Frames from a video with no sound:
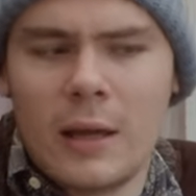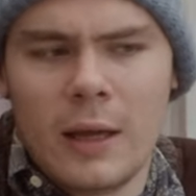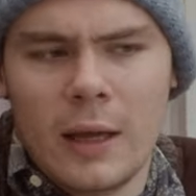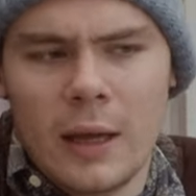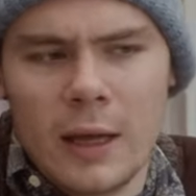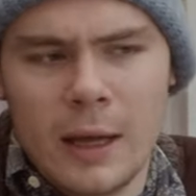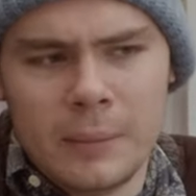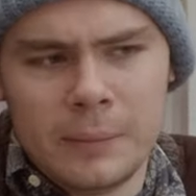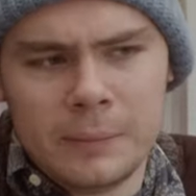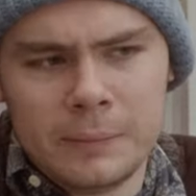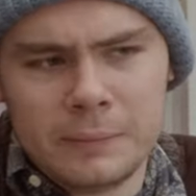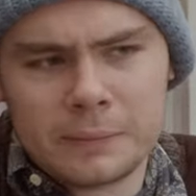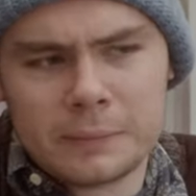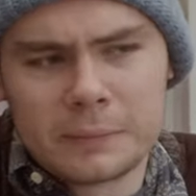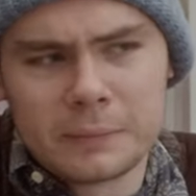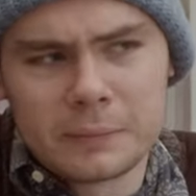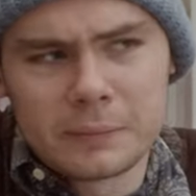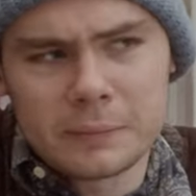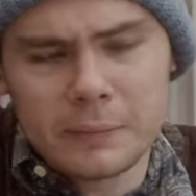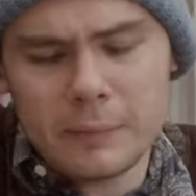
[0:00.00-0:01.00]

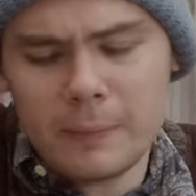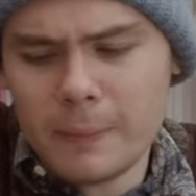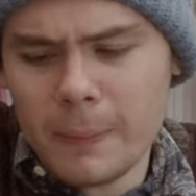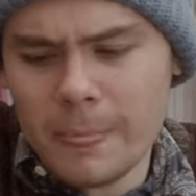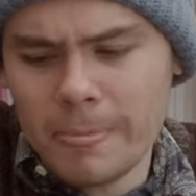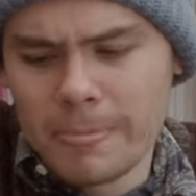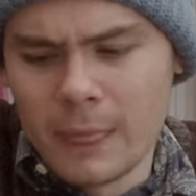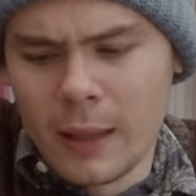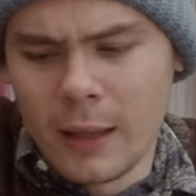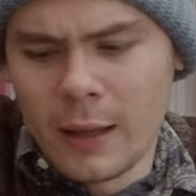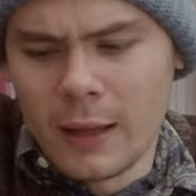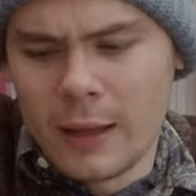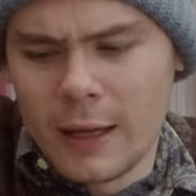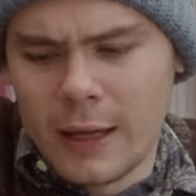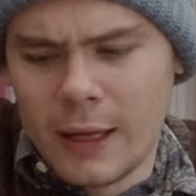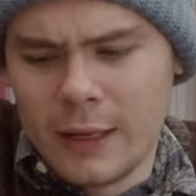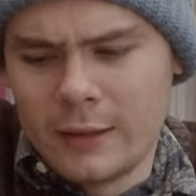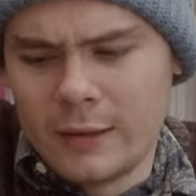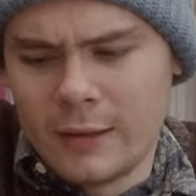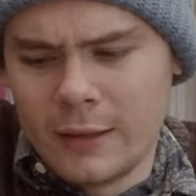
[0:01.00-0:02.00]

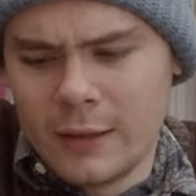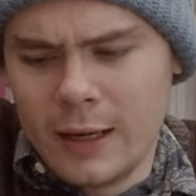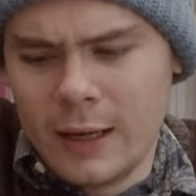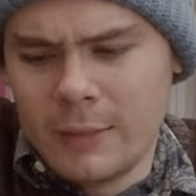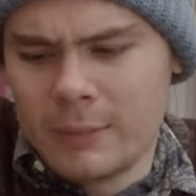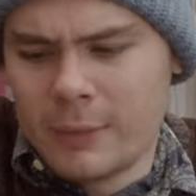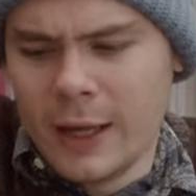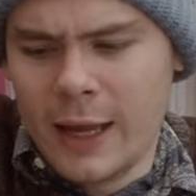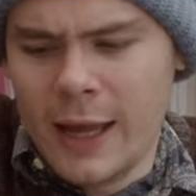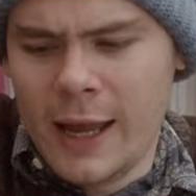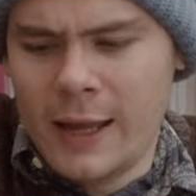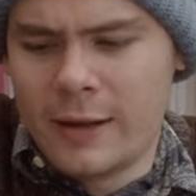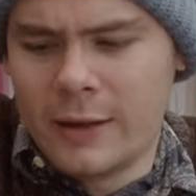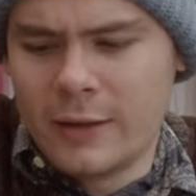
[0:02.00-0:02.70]
And in my head,